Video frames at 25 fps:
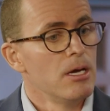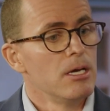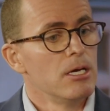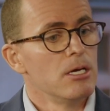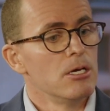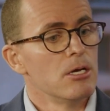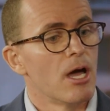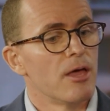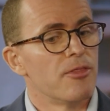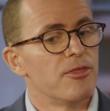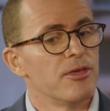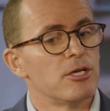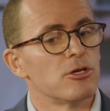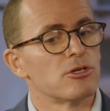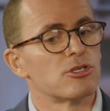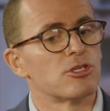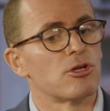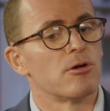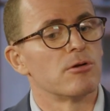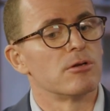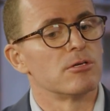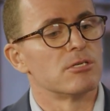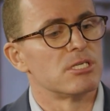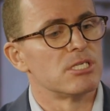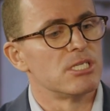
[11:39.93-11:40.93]
I think you're
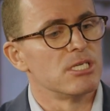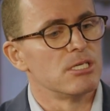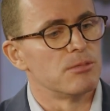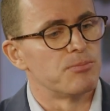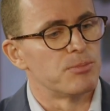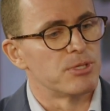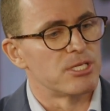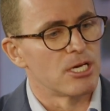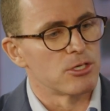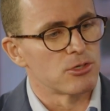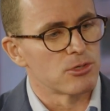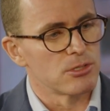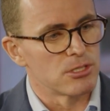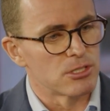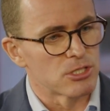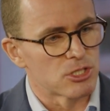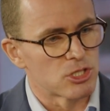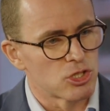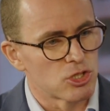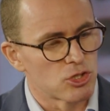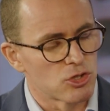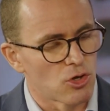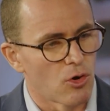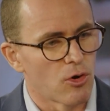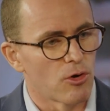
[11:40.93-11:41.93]
starting to see potentially the
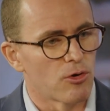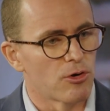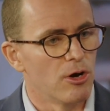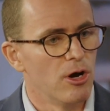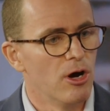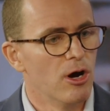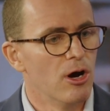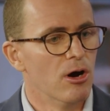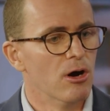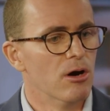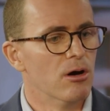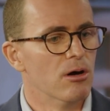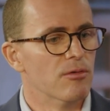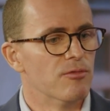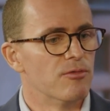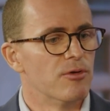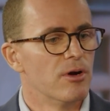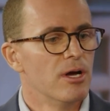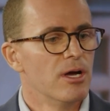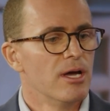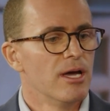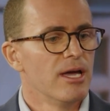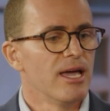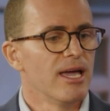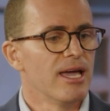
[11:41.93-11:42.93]
start of
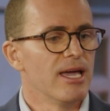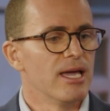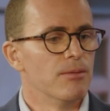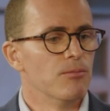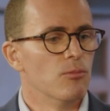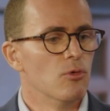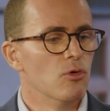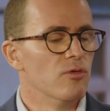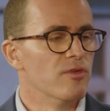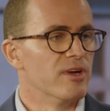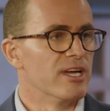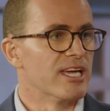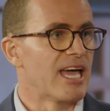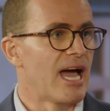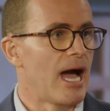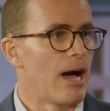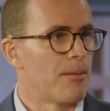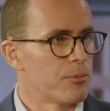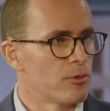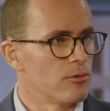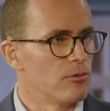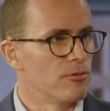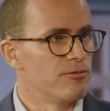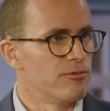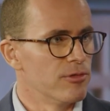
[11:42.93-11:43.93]
a move in
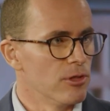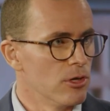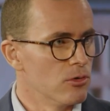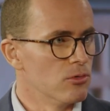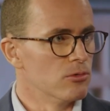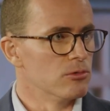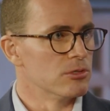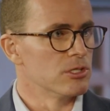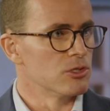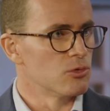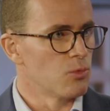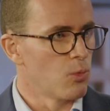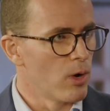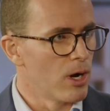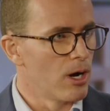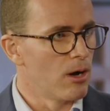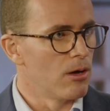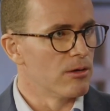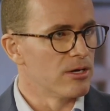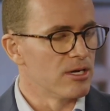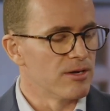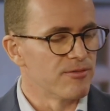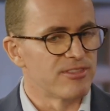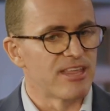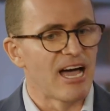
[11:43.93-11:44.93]
capital flows as well.
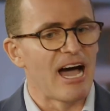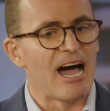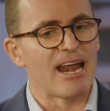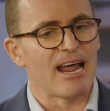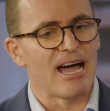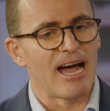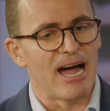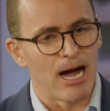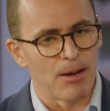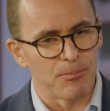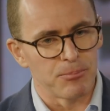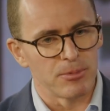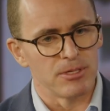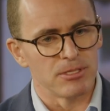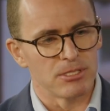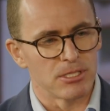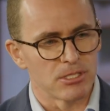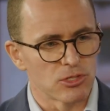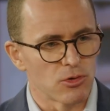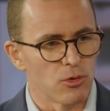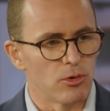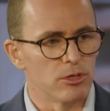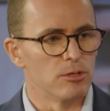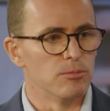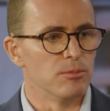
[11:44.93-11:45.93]
And if that happens, it's
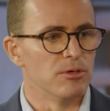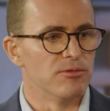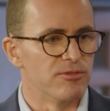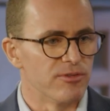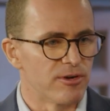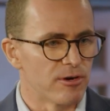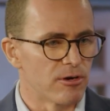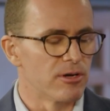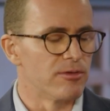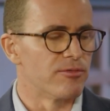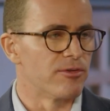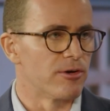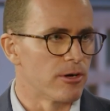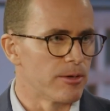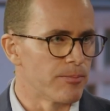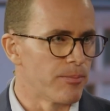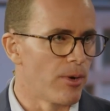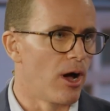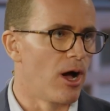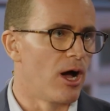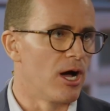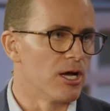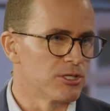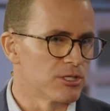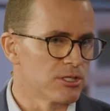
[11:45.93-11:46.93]
going to be very, very
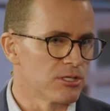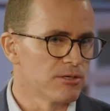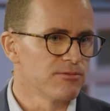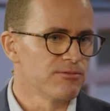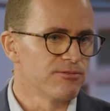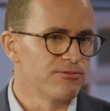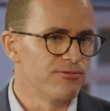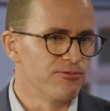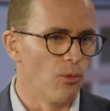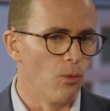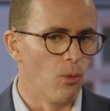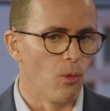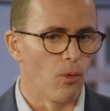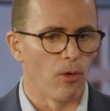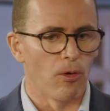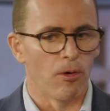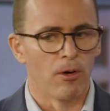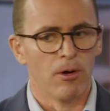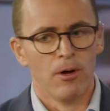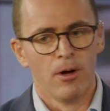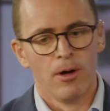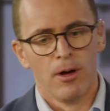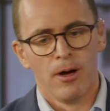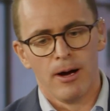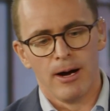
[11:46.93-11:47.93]
positive for
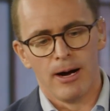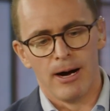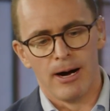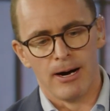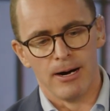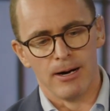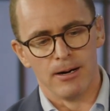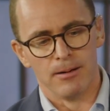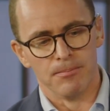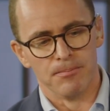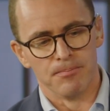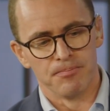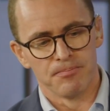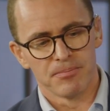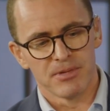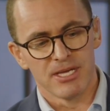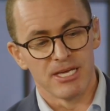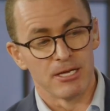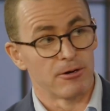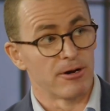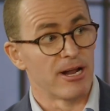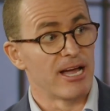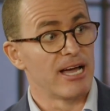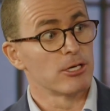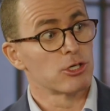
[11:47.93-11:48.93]

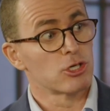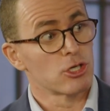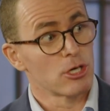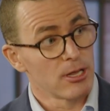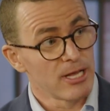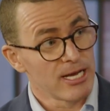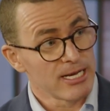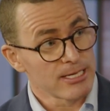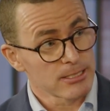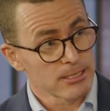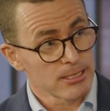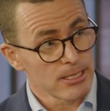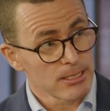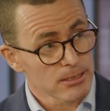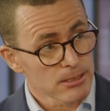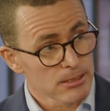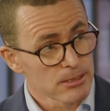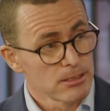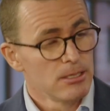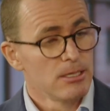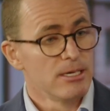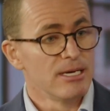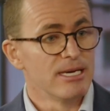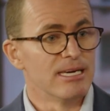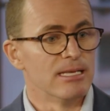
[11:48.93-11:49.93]
international assets
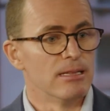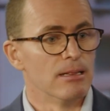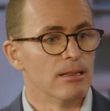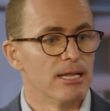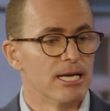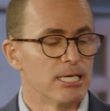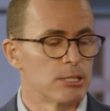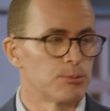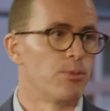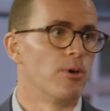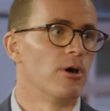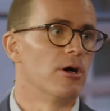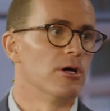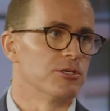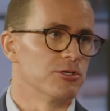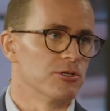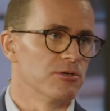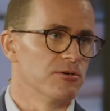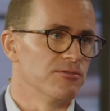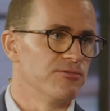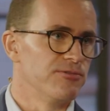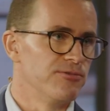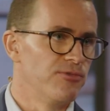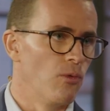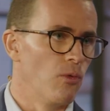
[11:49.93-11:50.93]
and less
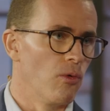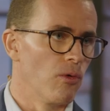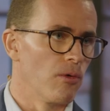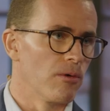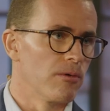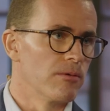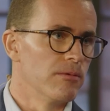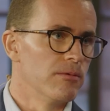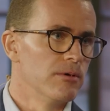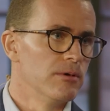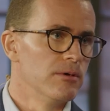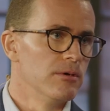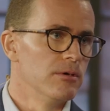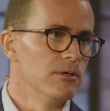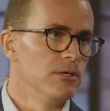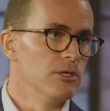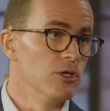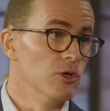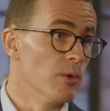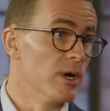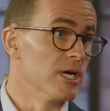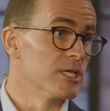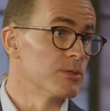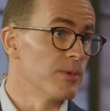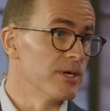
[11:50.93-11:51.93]
positive for
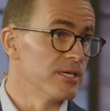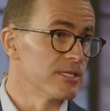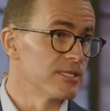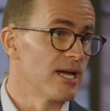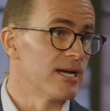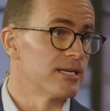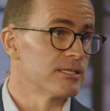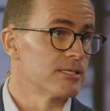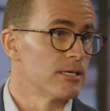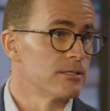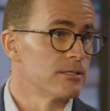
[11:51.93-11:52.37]
U.S.-based assets.